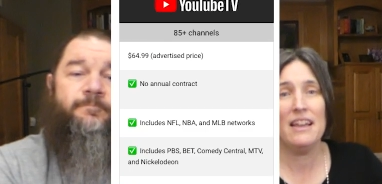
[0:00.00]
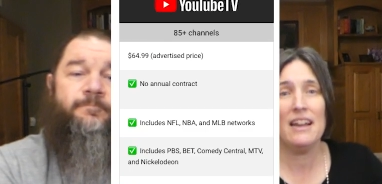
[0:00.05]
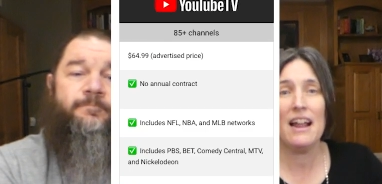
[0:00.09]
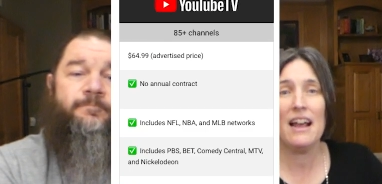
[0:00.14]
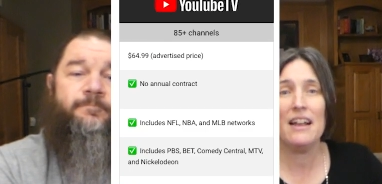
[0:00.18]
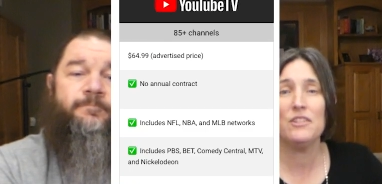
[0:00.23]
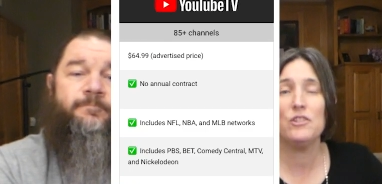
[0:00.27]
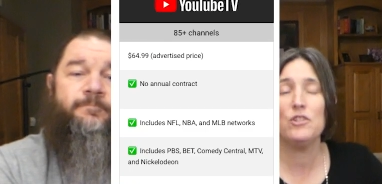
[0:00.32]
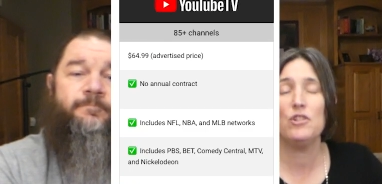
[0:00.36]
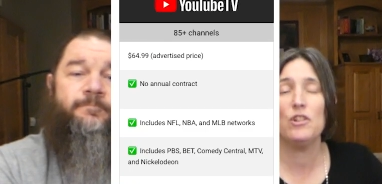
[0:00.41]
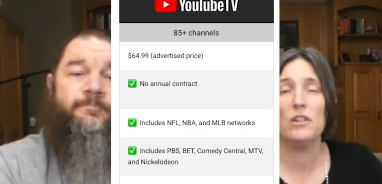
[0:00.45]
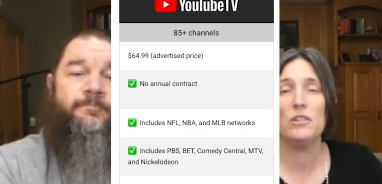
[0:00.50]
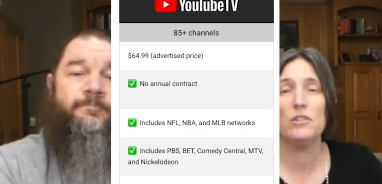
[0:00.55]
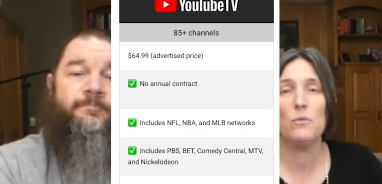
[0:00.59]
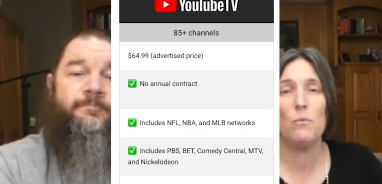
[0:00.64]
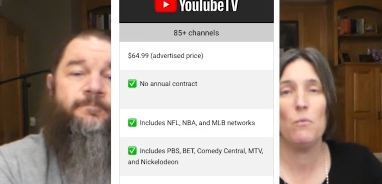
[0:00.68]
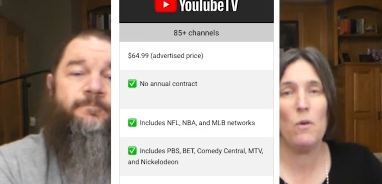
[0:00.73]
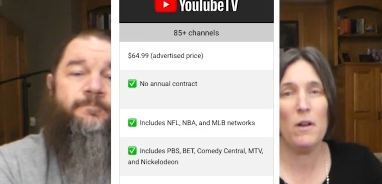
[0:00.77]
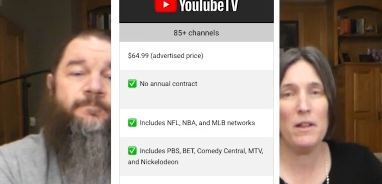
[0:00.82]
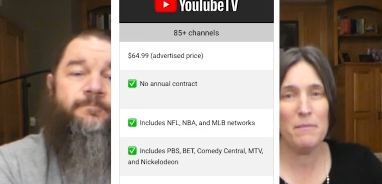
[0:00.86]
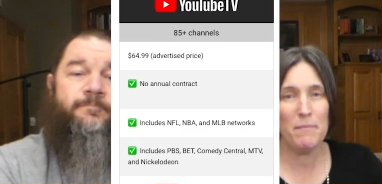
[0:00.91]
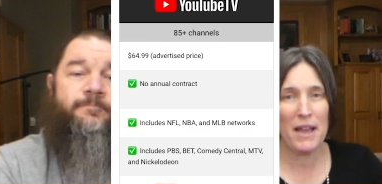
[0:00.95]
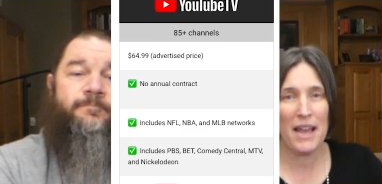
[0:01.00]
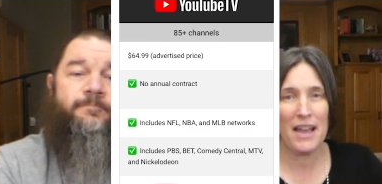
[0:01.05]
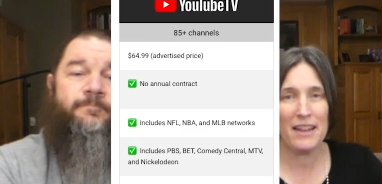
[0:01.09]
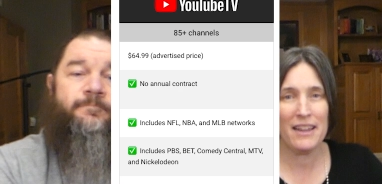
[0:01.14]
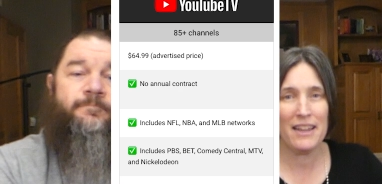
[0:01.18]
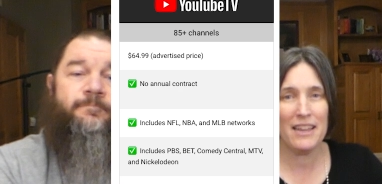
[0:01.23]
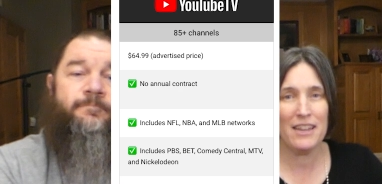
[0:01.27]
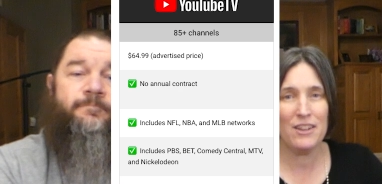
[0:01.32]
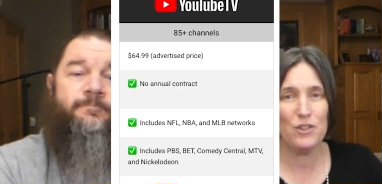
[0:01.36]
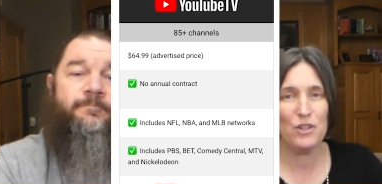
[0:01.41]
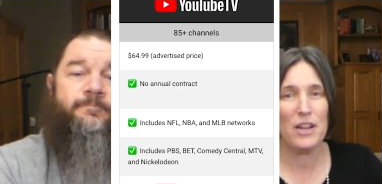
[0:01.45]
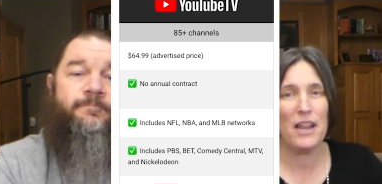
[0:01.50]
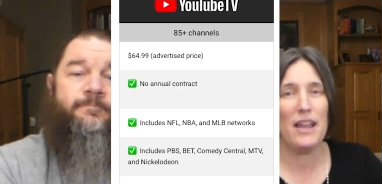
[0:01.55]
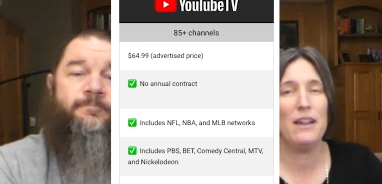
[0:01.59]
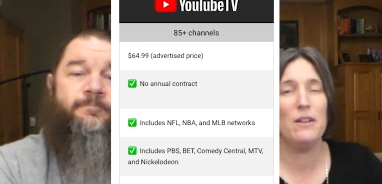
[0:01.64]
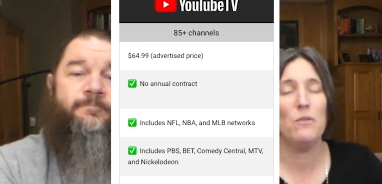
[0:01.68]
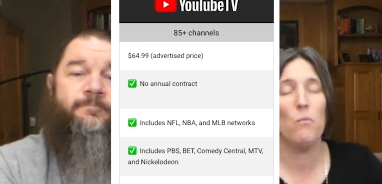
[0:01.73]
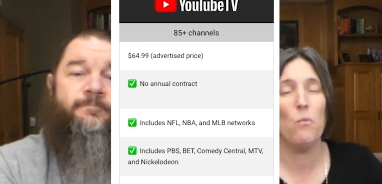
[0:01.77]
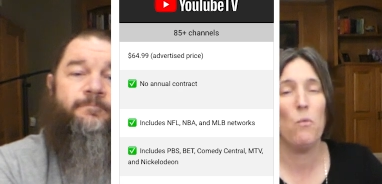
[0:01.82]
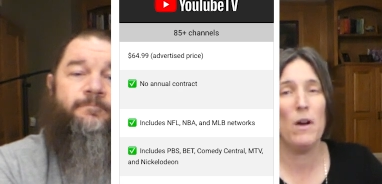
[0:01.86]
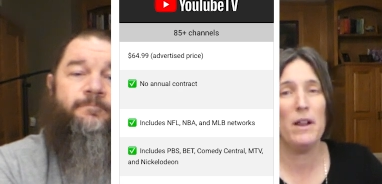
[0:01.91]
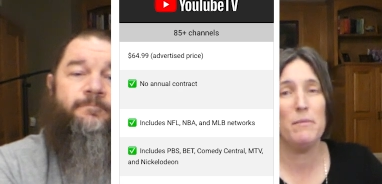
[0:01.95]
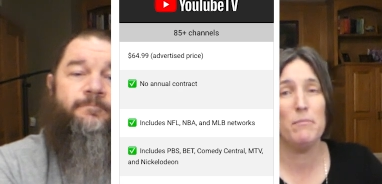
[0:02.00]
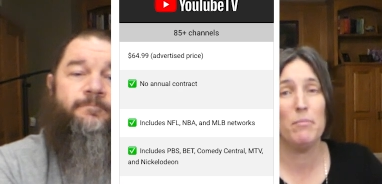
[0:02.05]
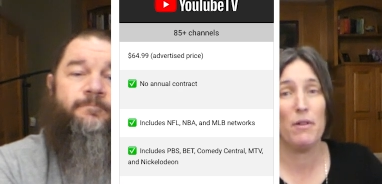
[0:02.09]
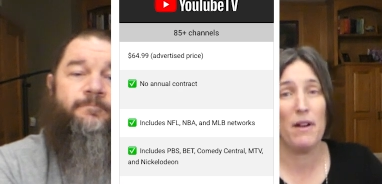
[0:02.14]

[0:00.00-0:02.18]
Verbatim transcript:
Speaker 1: It has just one package and one